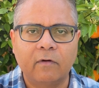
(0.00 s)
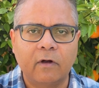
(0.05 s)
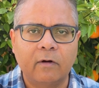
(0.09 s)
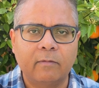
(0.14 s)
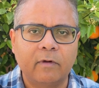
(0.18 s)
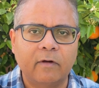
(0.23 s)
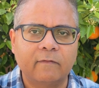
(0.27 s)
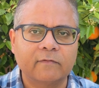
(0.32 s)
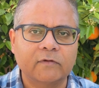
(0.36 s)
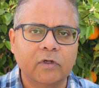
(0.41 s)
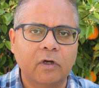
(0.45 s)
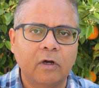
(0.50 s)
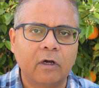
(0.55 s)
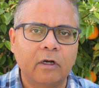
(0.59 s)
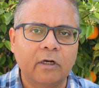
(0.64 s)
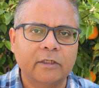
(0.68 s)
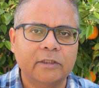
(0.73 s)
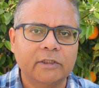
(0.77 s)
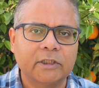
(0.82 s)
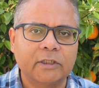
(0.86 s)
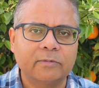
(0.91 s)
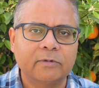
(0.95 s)
of
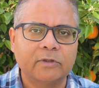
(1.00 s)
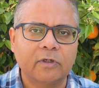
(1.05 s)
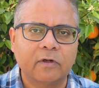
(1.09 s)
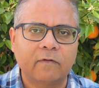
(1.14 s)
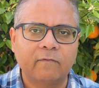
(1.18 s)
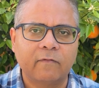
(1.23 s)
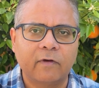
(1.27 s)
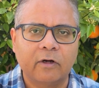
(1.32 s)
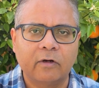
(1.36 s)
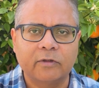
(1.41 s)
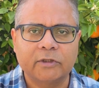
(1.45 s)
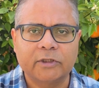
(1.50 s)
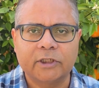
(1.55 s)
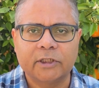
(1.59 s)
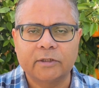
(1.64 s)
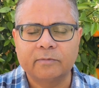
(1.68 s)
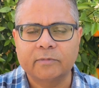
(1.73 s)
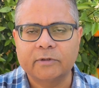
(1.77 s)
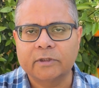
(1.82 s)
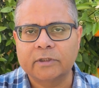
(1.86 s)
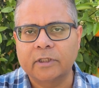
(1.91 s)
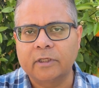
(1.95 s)
scholarships or
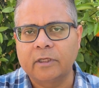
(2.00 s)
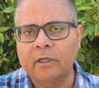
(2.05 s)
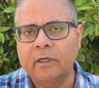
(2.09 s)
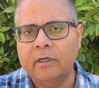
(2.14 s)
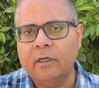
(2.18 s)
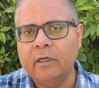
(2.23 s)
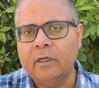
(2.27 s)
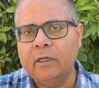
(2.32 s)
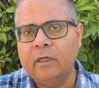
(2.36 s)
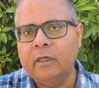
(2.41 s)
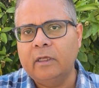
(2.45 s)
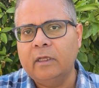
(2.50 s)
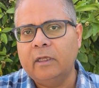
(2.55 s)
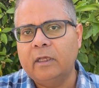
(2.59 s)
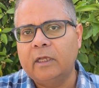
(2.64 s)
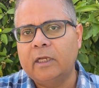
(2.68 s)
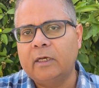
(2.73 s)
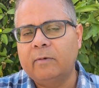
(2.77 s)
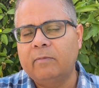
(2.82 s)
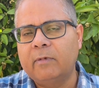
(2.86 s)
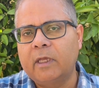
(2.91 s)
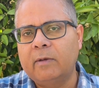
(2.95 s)
fellowships.
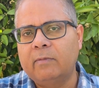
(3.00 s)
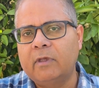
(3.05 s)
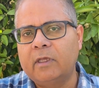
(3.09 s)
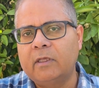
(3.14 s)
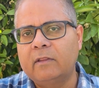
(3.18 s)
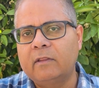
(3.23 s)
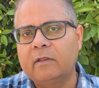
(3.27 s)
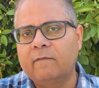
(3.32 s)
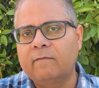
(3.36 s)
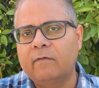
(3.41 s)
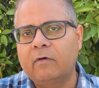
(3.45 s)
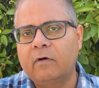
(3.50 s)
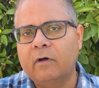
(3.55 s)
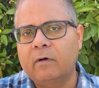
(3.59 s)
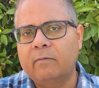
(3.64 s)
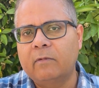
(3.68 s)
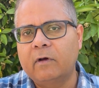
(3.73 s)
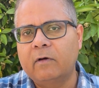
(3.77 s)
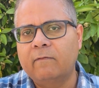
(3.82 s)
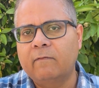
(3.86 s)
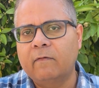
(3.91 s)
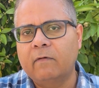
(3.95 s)
It may be in the form
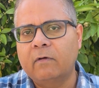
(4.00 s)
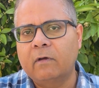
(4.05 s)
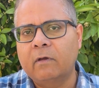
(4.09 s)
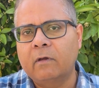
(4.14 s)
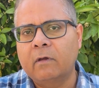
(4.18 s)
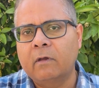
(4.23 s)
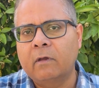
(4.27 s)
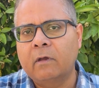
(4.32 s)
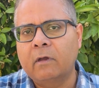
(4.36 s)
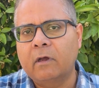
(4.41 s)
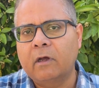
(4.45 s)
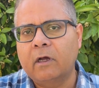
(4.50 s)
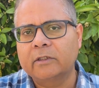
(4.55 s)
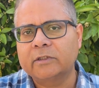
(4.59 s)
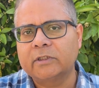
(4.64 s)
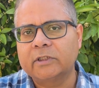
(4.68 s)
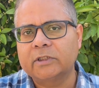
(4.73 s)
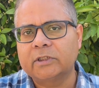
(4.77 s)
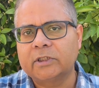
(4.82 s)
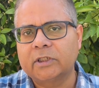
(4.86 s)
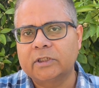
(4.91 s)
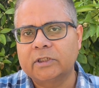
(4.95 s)
of
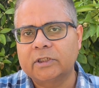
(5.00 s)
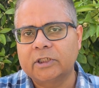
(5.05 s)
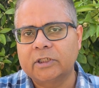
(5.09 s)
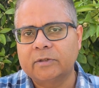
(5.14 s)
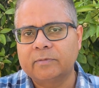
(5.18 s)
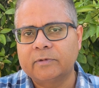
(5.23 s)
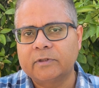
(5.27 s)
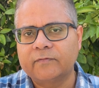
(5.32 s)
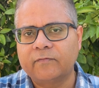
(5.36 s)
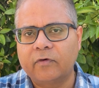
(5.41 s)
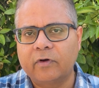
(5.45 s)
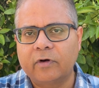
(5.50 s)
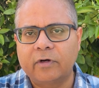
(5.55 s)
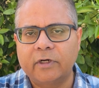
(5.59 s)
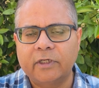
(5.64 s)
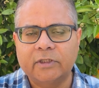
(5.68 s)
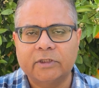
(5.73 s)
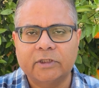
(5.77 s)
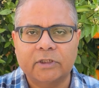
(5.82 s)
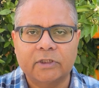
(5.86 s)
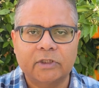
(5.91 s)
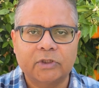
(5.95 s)
assistantships for
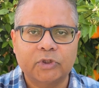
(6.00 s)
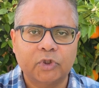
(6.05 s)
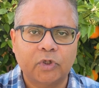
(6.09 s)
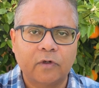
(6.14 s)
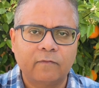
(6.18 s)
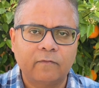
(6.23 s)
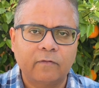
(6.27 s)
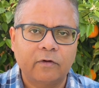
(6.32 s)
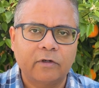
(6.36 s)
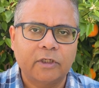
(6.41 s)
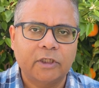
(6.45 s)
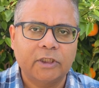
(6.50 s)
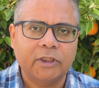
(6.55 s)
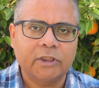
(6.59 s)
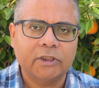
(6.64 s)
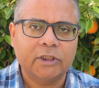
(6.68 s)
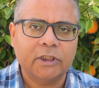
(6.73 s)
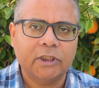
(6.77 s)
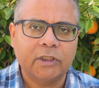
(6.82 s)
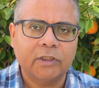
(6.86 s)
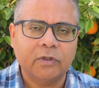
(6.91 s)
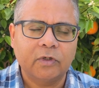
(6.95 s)
research or for
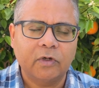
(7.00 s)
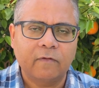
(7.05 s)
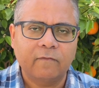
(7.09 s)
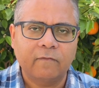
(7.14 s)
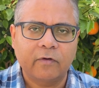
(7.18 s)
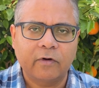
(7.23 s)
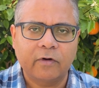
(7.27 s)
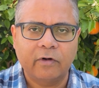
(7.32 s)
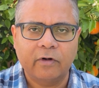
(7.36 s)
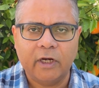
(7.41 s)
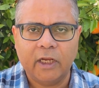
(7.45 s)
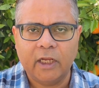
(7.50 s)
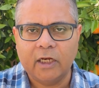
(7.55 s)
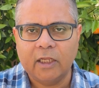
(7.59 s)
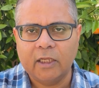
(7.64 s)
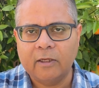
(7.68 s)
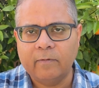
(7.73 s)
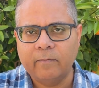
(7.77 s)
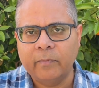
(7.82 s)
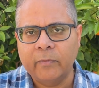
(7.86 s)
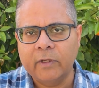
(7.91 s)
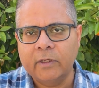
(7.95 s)
teaching or for
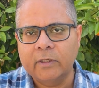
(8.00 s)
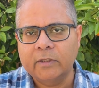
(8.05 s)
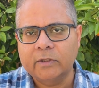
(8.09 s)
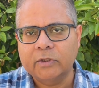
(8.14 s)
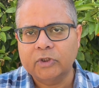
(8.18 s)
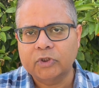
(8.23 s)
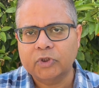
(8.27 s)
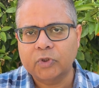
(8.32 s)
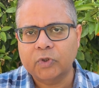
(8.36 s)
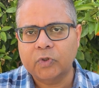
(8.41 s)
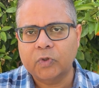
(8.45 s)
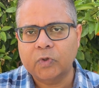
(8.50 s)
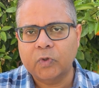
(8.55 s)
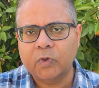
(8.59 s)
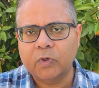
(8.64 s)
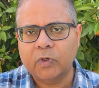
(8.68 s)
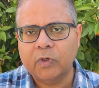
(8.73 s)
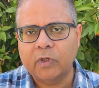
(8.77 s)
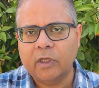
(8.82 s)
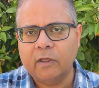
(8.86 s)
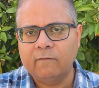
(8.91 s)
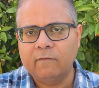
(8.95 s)
grading. So
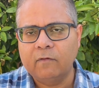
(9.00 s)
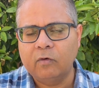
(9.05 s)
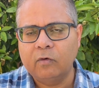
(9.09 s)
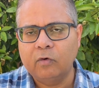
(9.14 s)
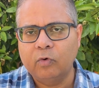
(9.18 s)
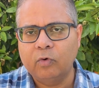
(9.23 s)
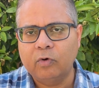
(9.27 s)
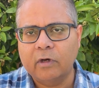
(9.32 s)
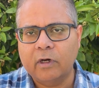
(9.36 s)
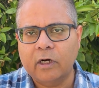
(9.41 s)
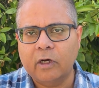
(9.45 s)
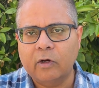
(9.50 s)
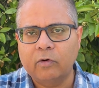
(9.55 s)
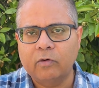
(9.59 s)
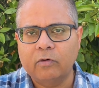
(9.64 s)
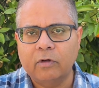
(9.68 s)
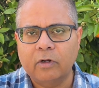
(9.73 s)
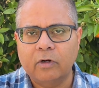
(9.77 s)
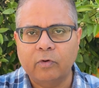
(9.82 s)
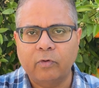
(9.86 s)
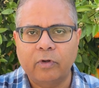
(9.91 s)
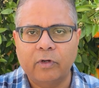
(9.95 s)
if you look around,
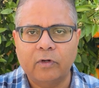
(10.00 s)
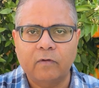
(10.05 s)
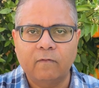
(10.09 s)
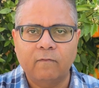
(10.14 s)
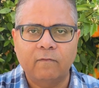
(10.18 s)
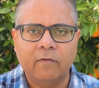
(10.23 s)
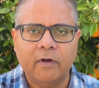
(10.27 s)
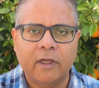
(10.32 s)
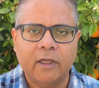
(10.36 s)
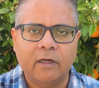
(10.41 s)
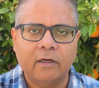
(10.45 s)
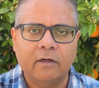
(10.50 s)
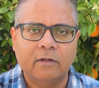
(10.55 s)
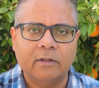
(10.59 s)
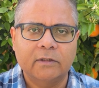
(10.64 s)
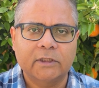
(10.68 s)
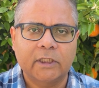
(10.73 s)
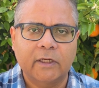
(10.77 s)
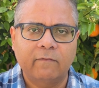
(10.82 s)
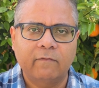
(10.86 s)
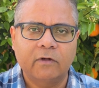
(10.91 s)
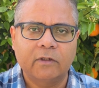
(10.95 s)
you are going to find
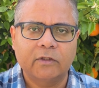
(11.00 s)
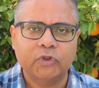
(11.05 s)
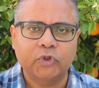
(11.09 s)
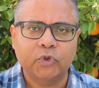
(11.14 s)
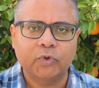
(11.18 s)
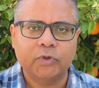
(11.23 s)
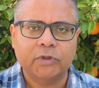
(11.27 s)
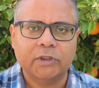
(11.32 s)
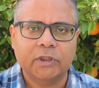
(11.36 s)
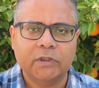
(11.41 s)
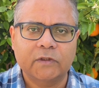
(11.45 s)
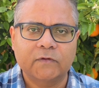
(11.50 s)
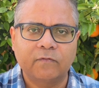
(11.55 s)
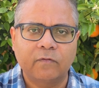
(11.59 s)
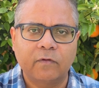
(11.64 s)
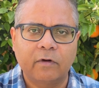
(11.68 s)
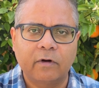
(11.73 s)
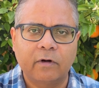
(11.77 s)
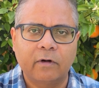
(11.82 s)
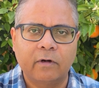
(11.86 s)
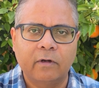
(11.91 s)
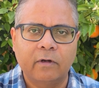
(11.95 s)
several sources for